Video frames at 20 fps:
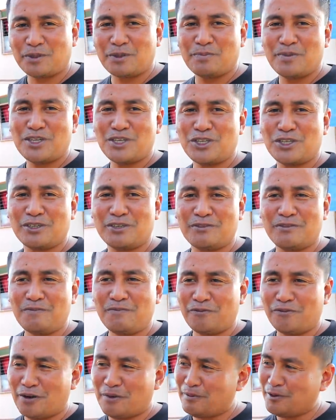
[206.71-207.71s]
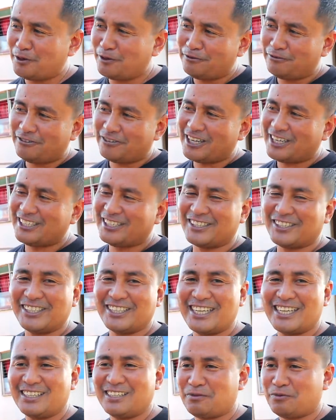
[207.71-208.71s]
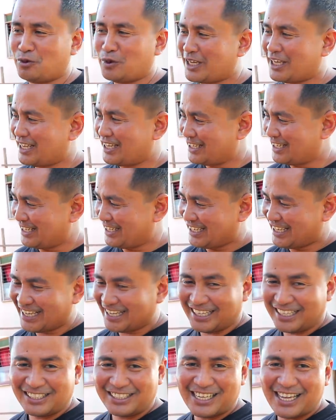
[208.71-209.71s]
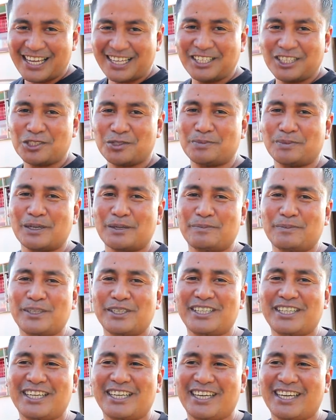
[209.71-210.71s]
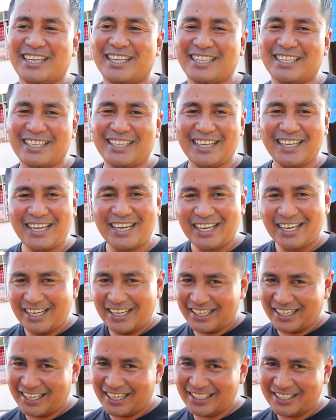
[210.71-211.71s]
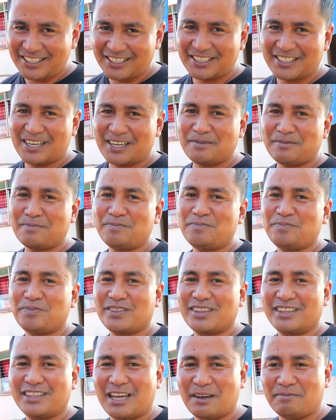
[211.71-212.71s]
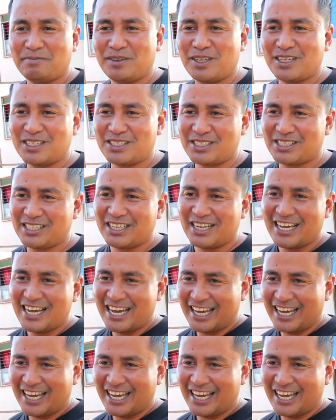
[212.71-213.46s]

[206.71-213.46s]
permission from our friend Arnel if we can get inside his property and get some dapnias